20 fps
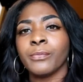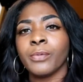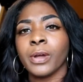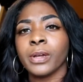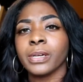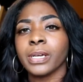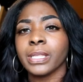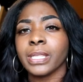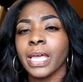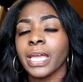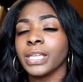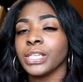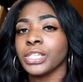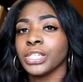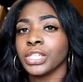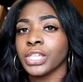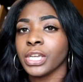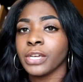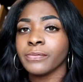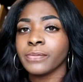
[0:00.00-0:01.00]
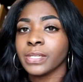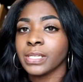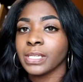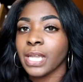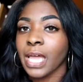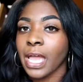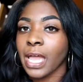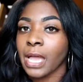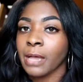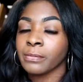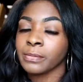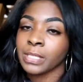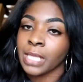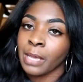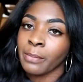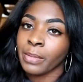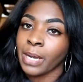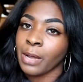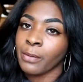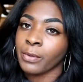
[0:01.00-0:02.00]
work a late shift tonight. I was
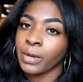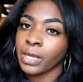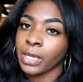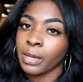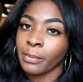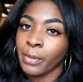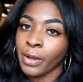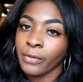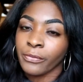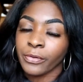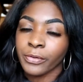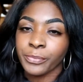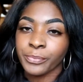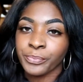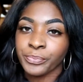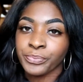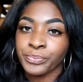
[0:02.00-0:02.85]
like, but I want to come over.